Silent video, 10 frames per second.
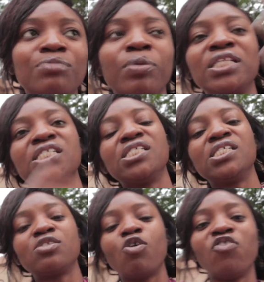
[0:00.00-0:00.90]
is painting
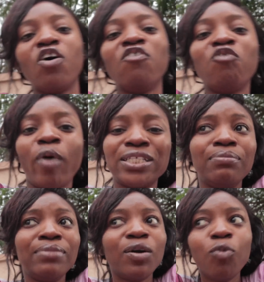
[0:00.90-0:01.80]
it off white.
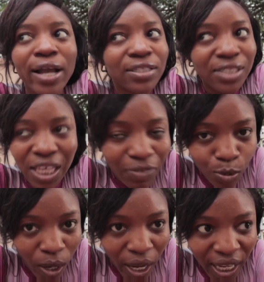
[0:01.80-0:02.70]
I'm like, why? Just give
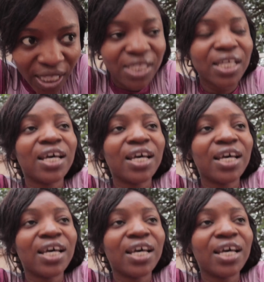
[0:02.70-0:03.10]
us white.